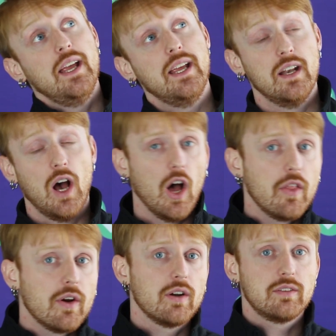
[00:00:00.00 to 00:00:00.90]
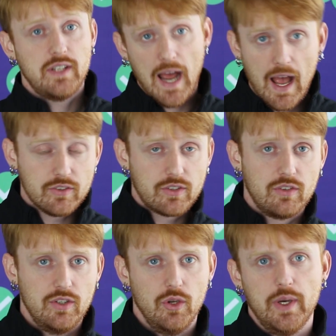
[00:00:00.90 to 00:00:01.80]
In other
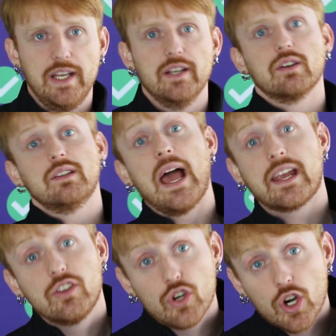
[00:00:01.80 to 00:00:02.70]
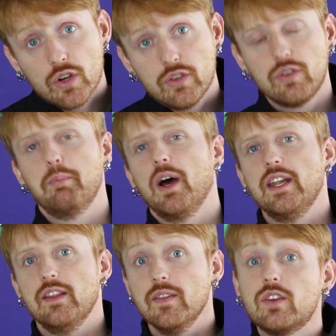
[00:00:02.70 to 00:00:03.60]
tasks, you hear lectures,
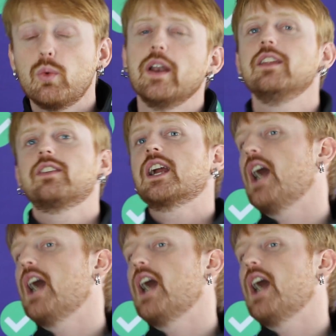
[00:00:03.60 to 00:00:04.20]
but in this one, it's a